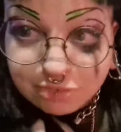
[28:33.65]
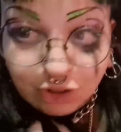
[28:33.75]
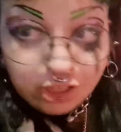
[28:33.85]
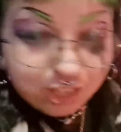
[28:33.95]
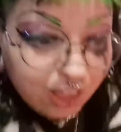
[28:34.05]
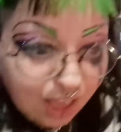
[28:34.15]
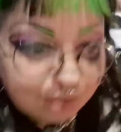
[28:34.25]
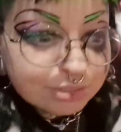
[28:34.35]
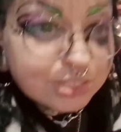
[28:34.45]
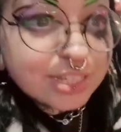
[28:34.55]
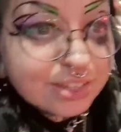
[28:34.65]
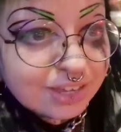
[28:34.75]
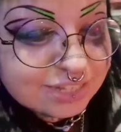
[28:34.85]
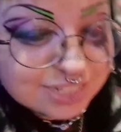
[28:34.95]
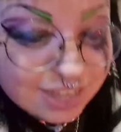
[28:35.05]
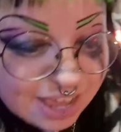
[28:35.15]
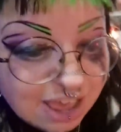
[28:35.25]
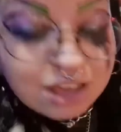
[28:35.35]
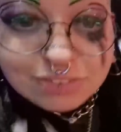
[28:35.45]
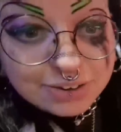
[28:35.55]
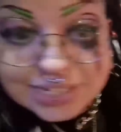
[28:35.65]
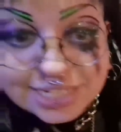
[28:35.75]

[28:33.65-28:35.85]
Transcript: my vlog. I will see you guys very